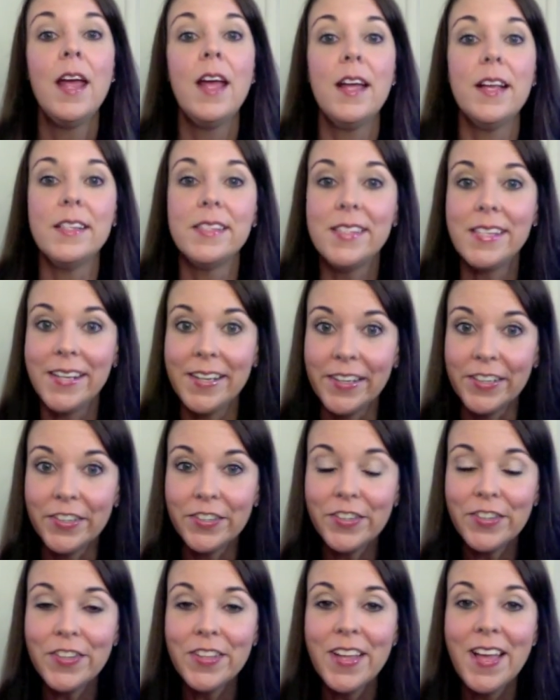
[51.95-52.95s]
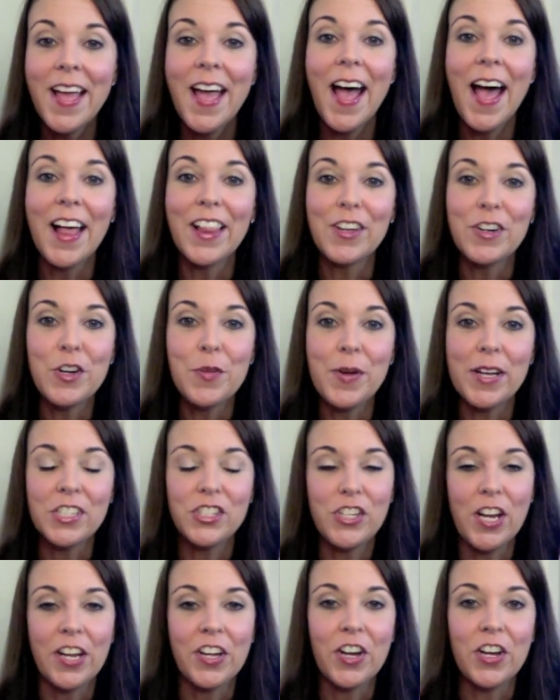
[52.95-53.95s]
until I learned about
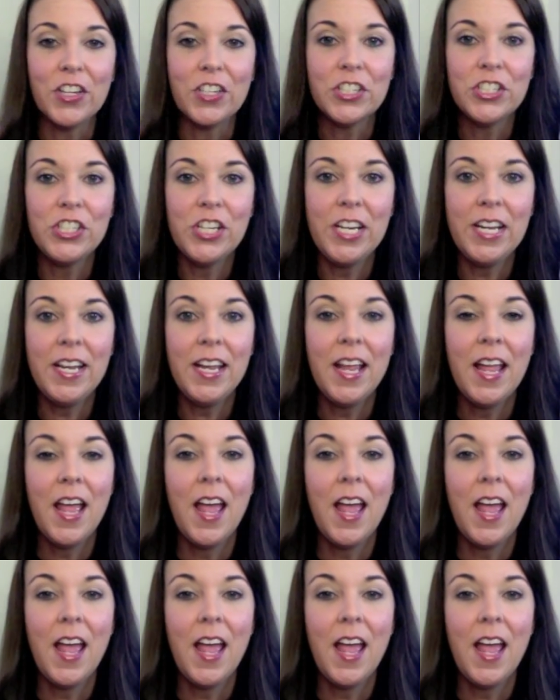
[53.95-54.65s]
Shakeology,